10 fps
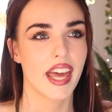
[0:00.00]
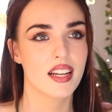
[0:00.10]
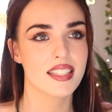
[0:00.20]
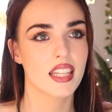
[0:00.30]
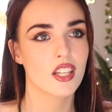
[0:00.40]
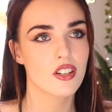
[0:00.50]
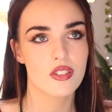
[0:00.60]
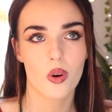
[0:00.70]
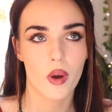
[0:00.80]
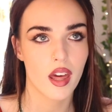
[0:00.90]
And I was like,
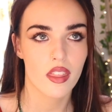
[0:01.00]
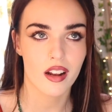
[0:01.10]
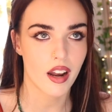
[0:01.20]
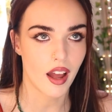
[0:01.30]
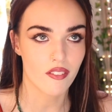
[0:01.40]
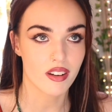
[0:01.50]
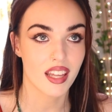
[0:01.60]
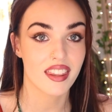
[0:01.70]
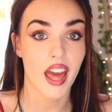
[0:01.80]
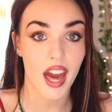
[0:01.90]
there's no way they're going to have
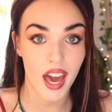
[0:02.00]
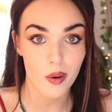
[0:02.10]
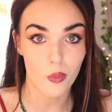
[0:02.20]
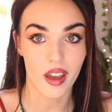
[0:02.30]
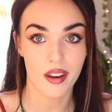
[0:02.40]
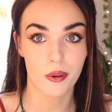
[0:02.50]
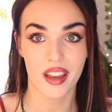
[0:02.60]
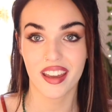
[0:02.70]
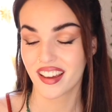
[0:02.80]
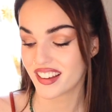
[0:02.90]
any. And they had one,
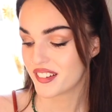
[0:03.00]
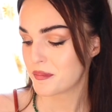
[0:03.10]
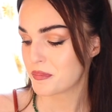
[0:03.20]
okay?